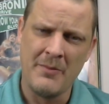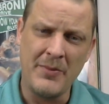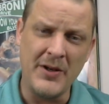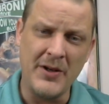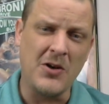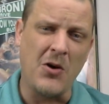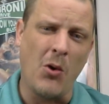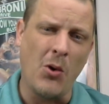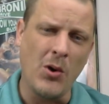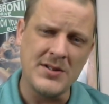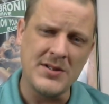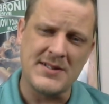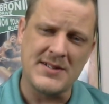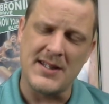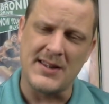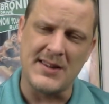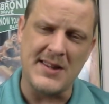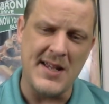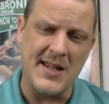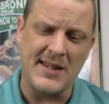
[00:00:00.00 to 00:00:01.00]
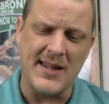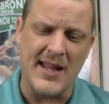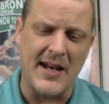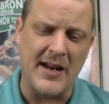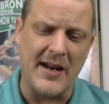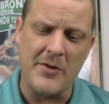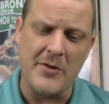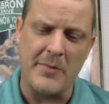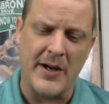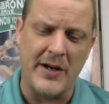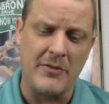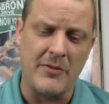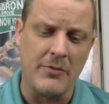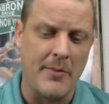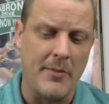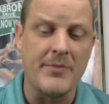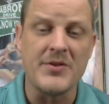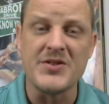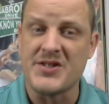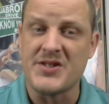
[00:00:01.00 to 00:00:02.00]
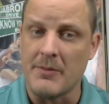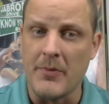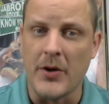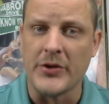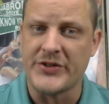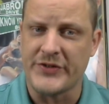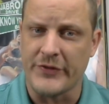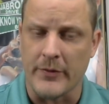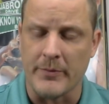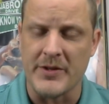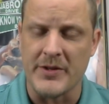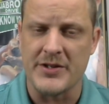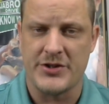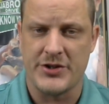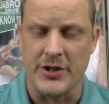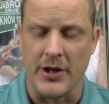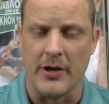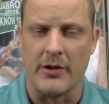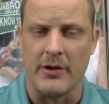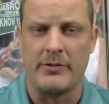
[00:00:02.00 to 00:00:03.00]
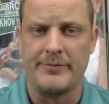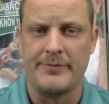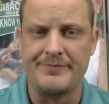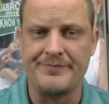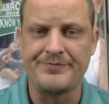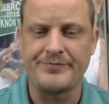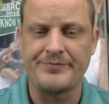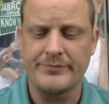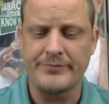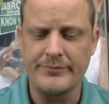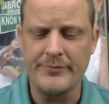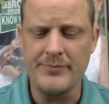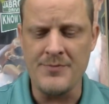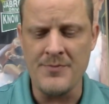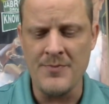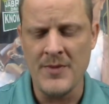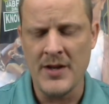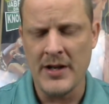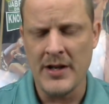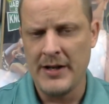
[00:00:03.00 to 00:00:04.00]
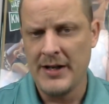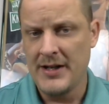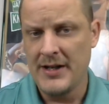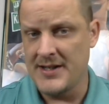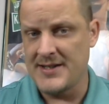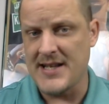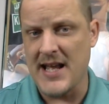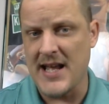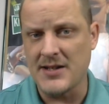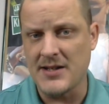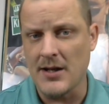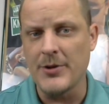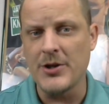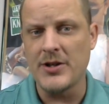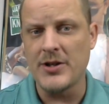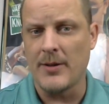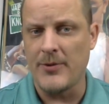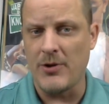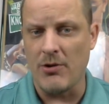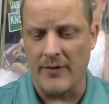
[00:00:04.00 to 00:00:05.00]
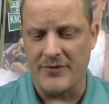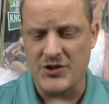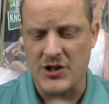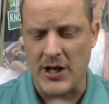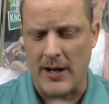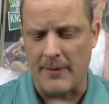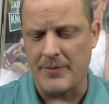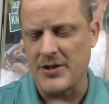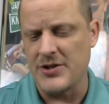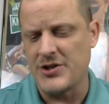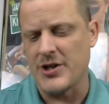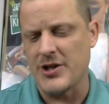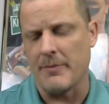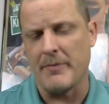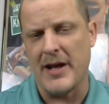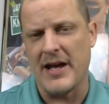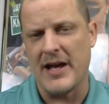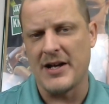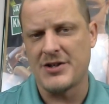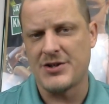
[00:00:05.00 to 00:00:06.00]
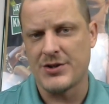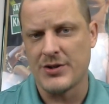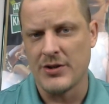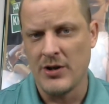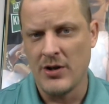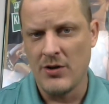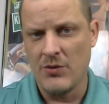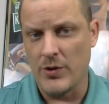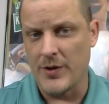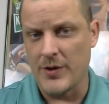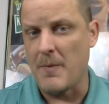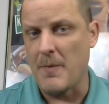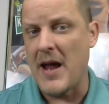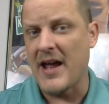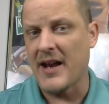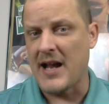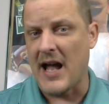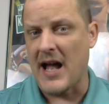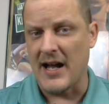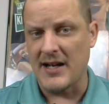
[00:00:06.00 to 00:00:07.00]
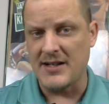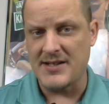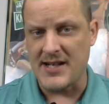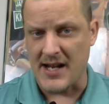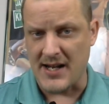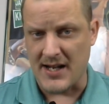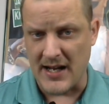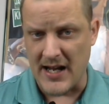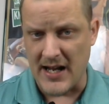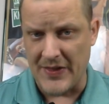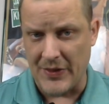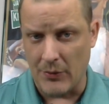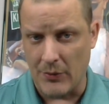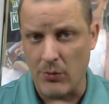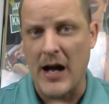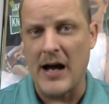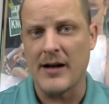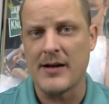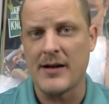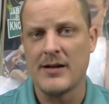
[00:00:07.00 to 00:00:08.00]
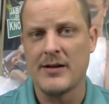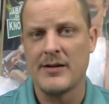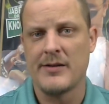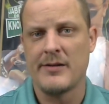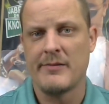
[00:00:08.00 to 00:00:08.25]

But of course, the thing that everybody remembers the most from this show is that WWF Championship match with Mankind taking on The Rock